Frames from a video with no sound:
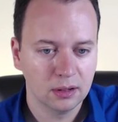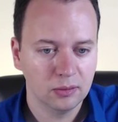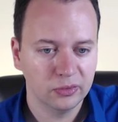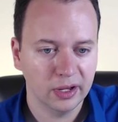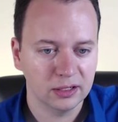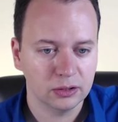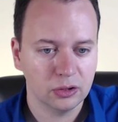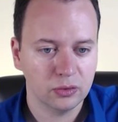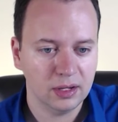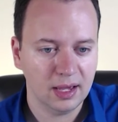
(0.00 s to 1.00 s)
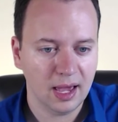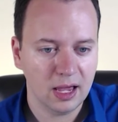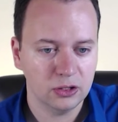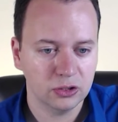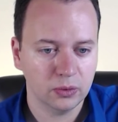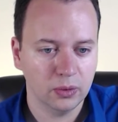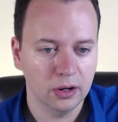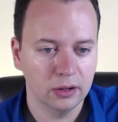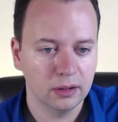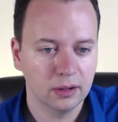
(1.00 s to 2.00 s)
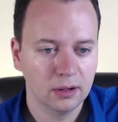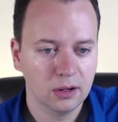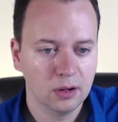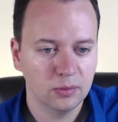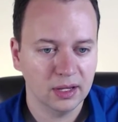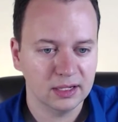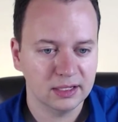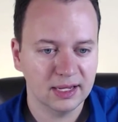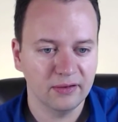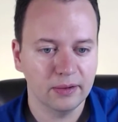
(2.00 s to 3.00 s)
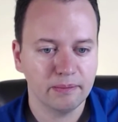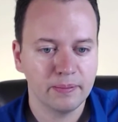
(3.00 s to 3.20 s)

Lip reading: plus 3h squared plus 7.